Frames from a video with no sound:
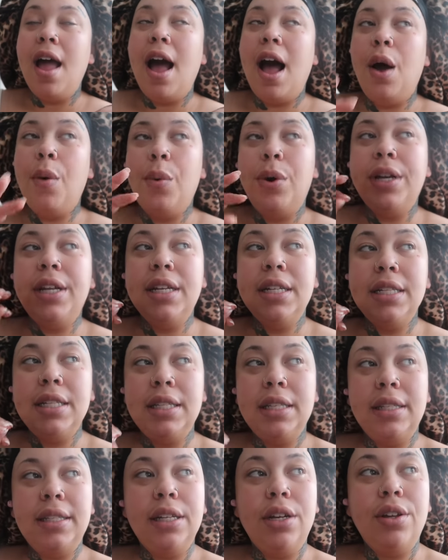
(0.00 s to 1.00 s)
I wanna
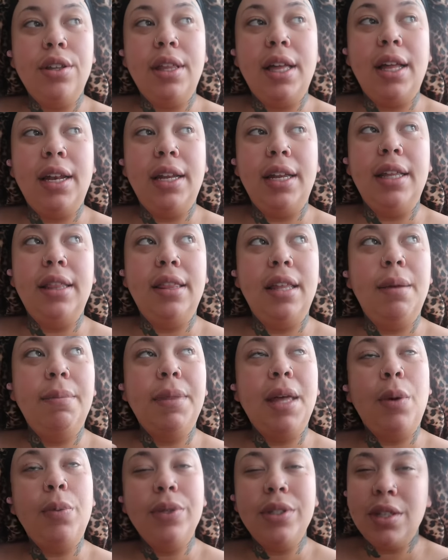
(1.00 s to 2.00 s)
instill that in them.
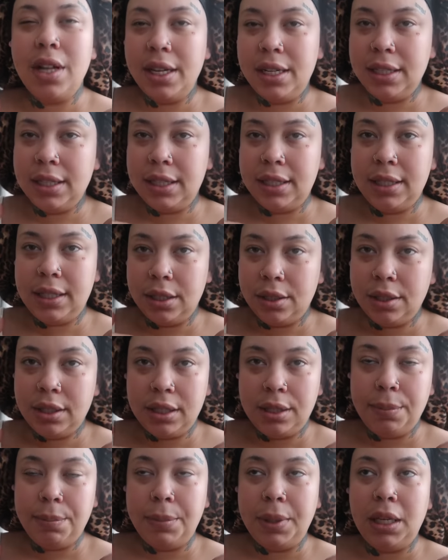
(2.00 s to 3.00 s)
That was not instilled
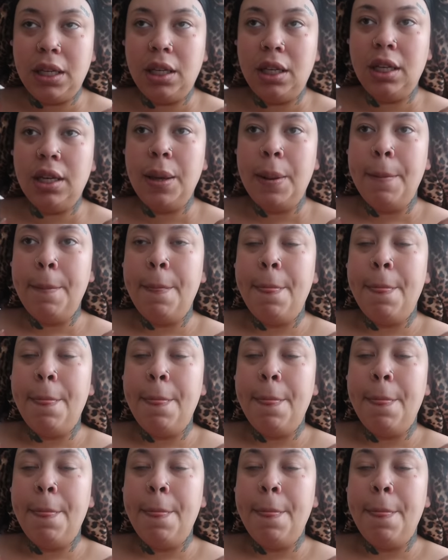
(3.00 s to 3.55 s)
in me,